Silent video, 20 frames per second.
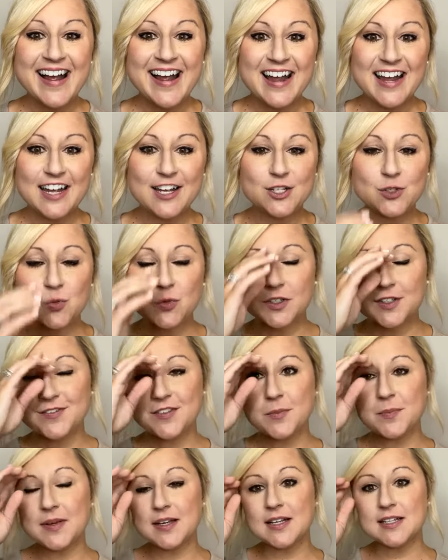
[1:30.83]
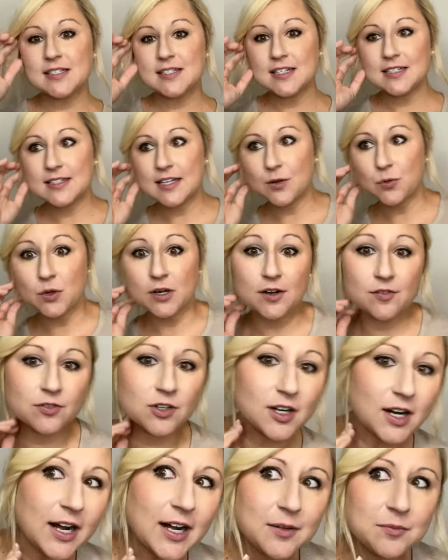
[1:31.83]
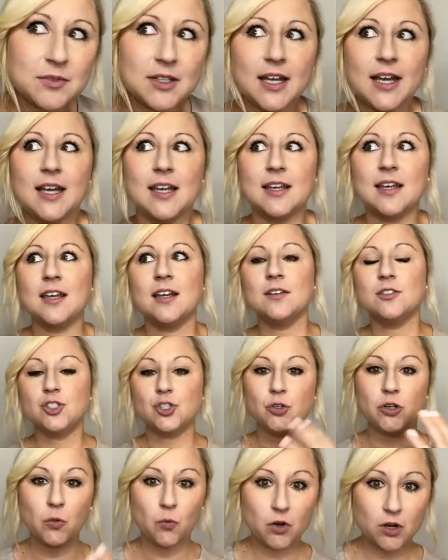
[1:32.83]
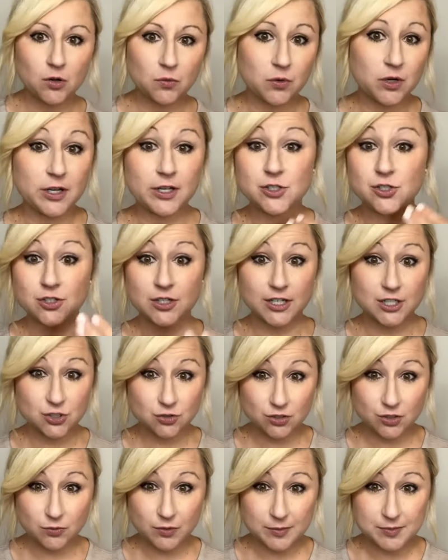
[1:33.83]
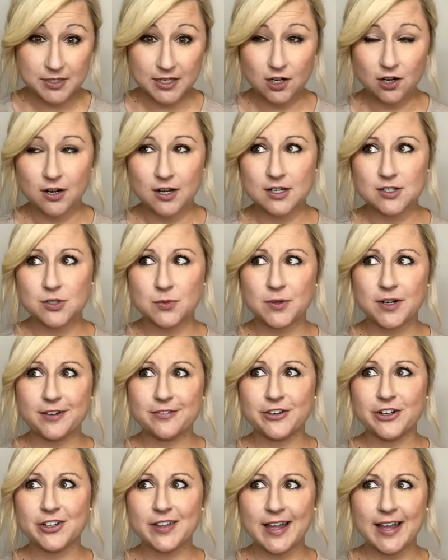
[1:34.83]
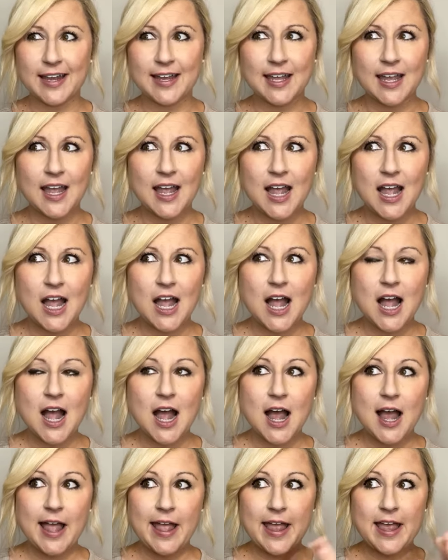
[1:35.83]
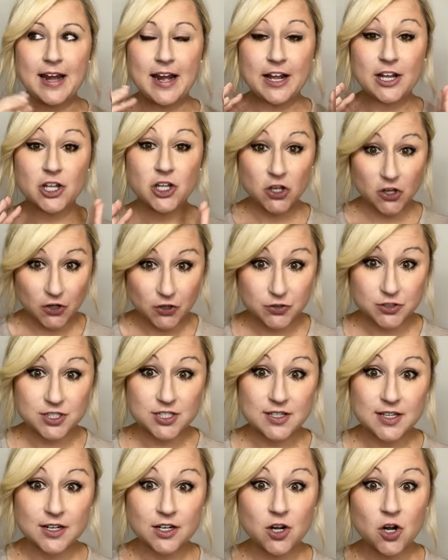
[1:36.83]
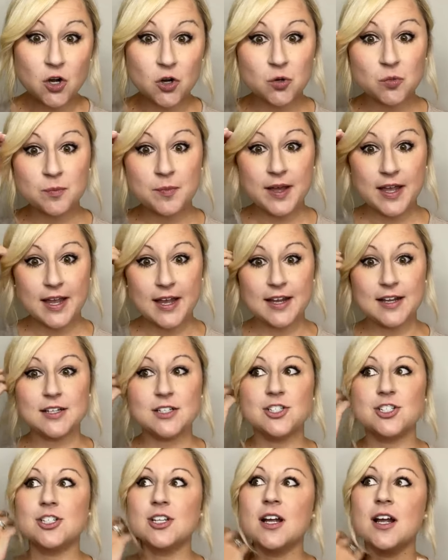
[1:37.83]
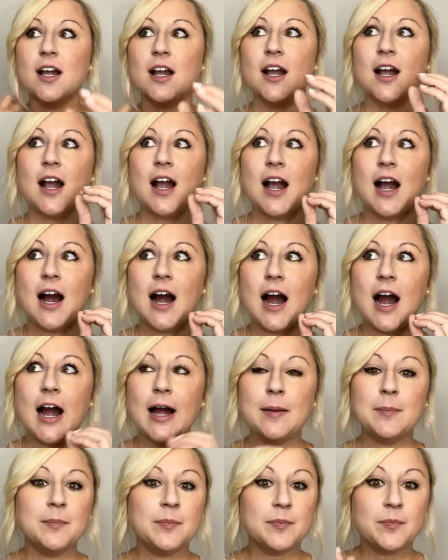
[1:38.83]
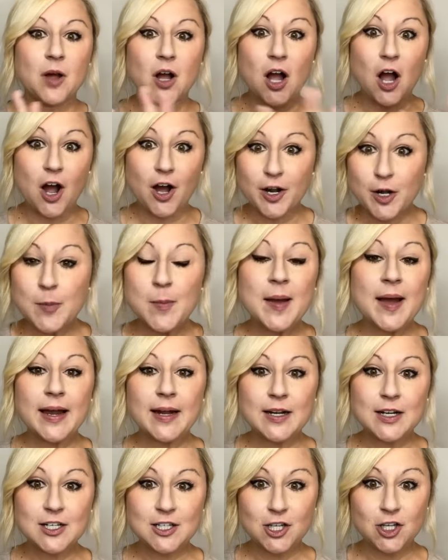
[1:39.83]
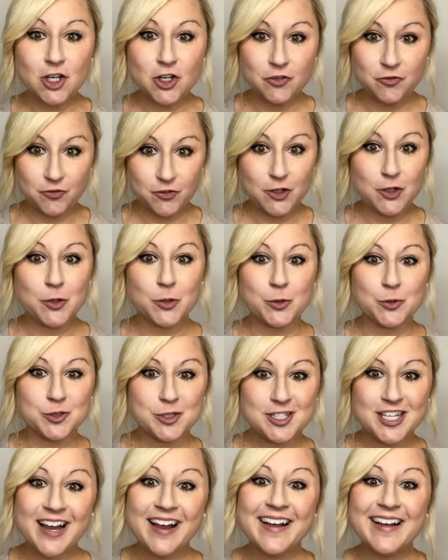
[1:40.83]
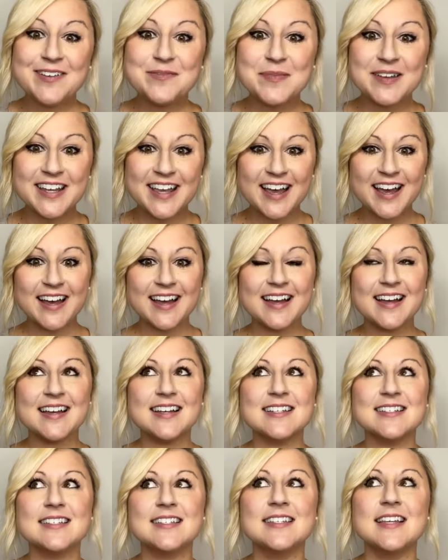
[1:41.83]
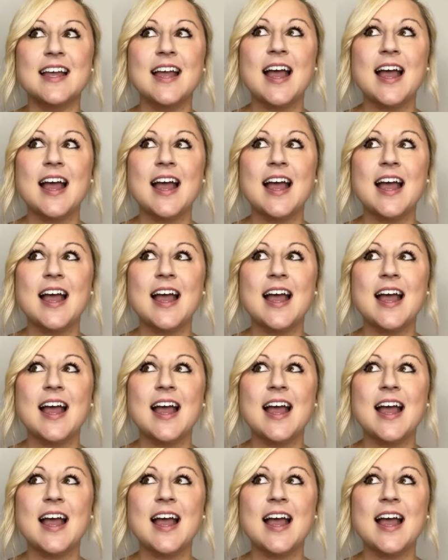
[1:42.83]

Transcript: is one of the biggest things. Whenever I'm doing one-on-ones or doing website audits or whatever, and I go to their homepage, I'm automatically confused because